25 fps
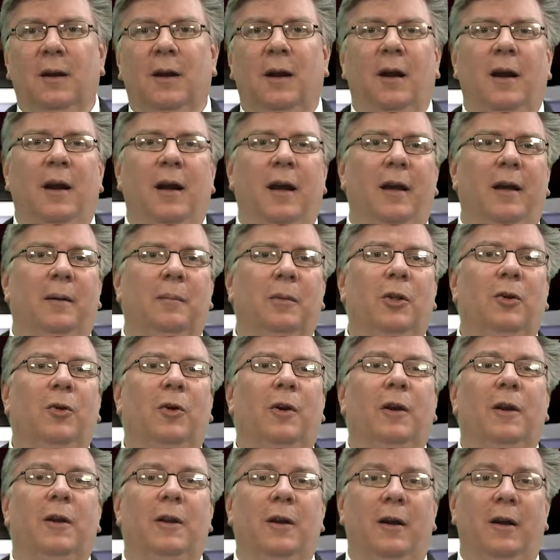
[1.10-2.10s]
Hi, I'm
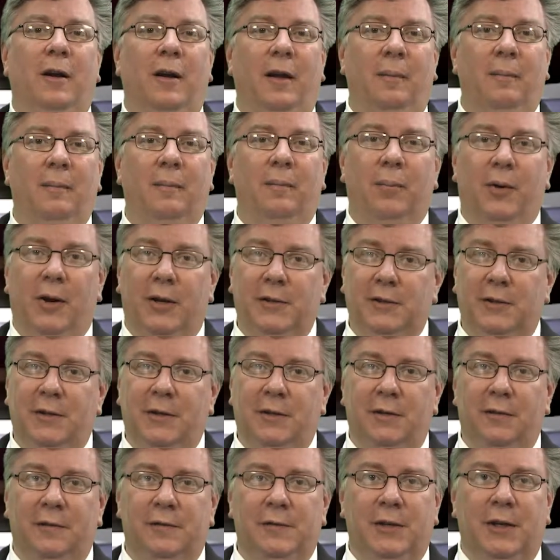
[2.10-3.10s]
Loren Keim,
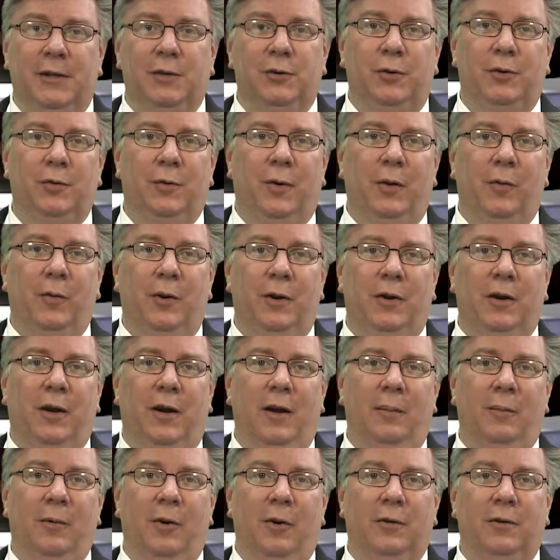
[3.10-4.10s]
president of Century 21
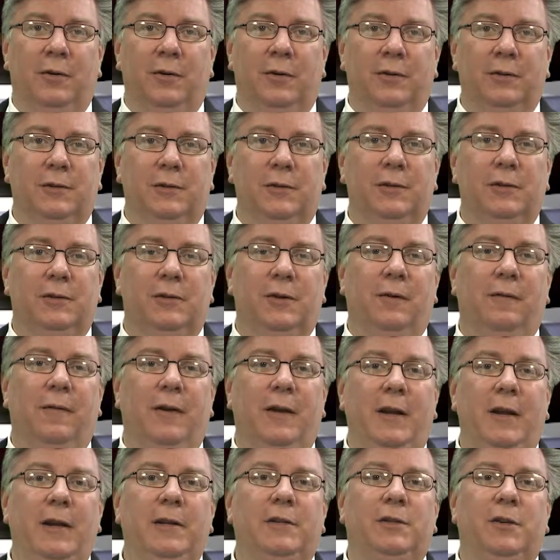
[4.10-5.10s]
Keim Realtors,
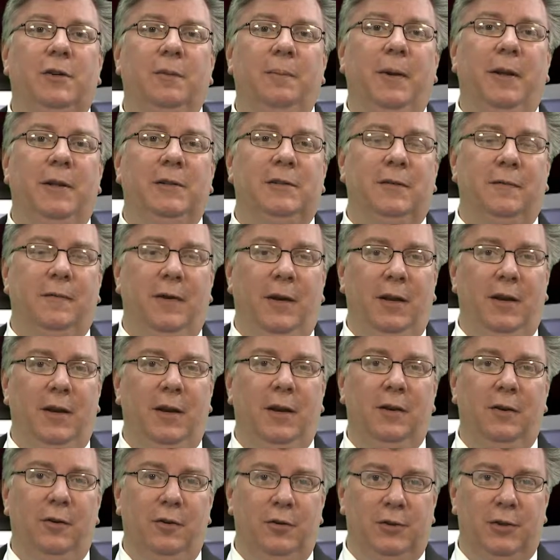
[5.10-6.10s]
serving Eastern
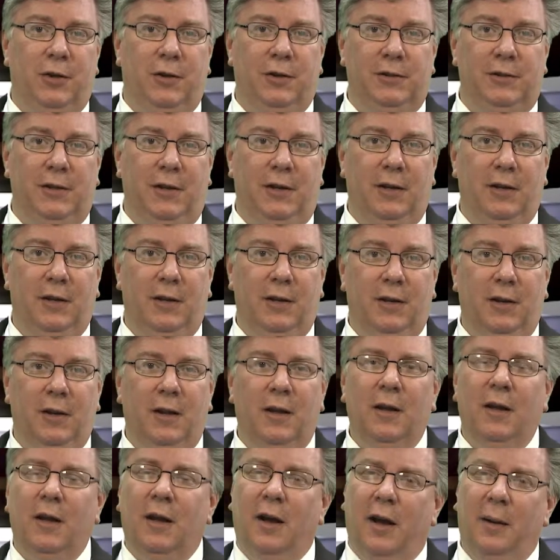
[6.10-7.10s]
Pennsylvania and New Jersey.
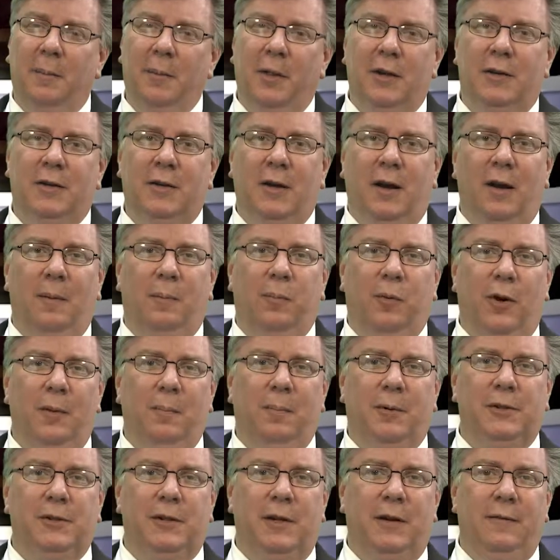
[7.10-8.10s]
I'm in the top
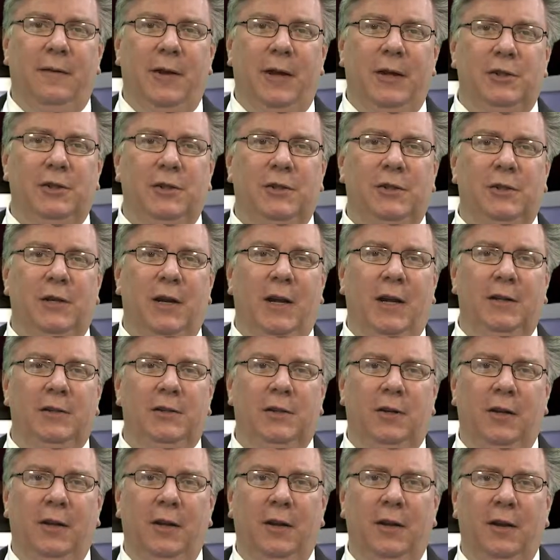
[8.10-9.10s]
1% of agents
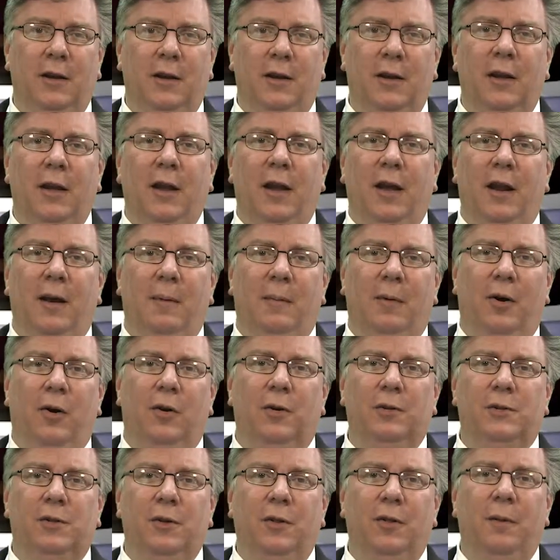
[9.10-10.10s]
nationally, and I'm
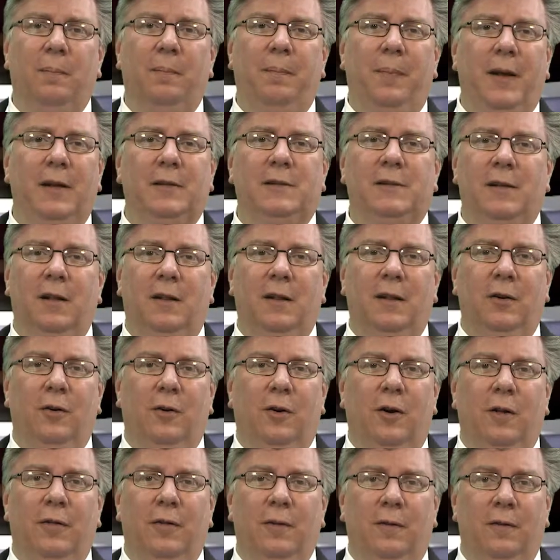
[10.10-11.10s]
also the best-selling
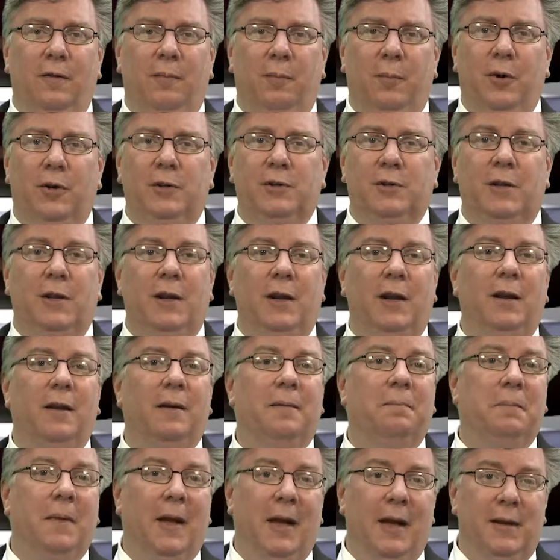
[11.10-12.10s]
author of books like
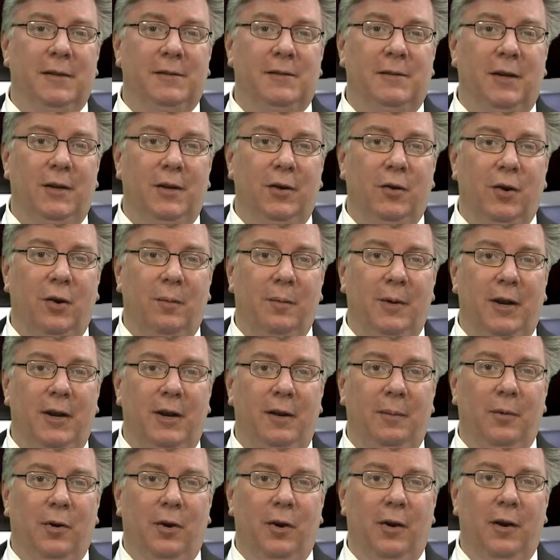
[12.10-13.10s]
How to Sell Your Home in
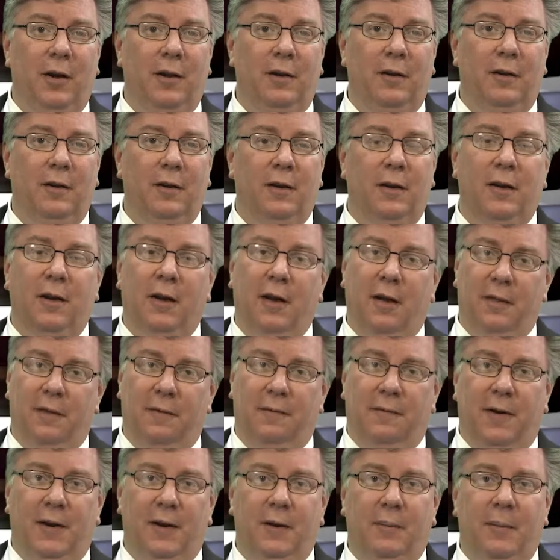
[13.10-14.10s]
Any Market and The
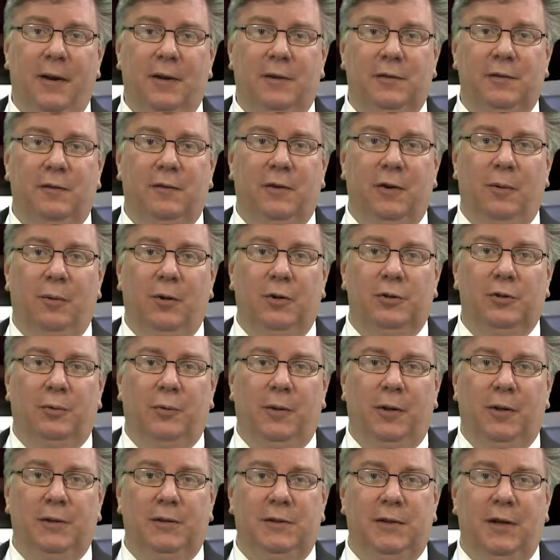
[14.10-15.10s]
Fundamentals of Commercial
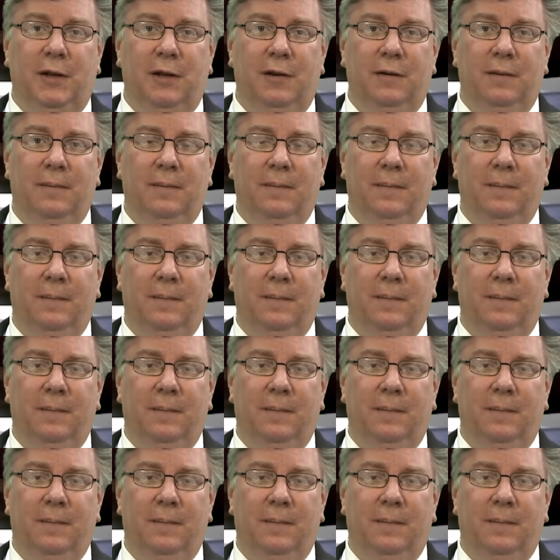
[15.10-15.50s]
Real Estate.